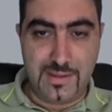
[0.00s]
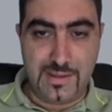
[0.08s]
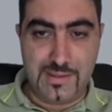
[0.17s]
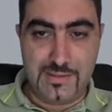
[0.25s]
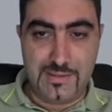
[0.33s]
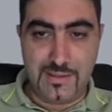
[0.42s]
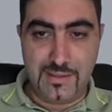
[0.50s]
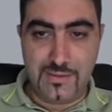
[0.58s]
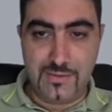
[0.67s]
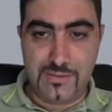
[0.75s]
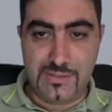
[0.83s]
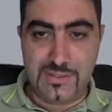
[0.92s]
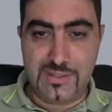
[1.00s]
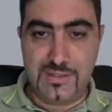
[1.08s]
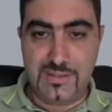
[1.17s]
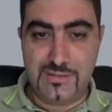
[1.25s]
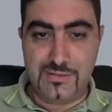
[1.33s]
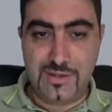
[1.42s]
And you see
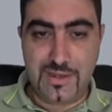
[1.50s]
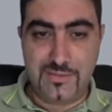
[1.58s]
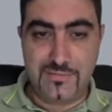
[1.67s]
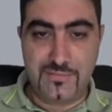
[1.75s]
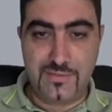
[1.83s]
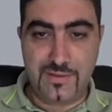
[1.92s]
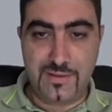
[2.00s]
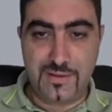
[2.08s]
that you have